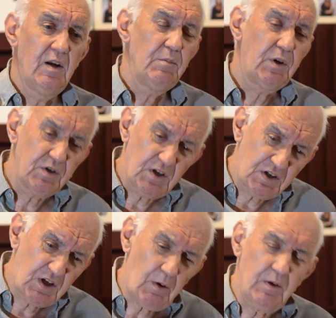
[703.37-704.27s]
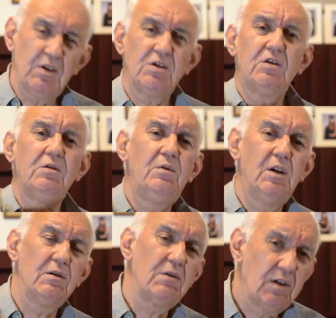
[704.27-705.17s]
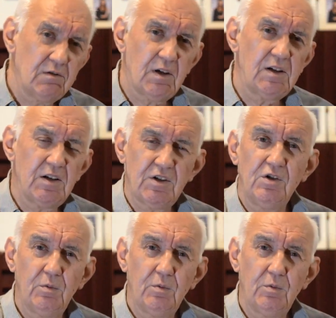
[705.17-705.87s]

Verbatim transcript: because it's going at too low angle radiation.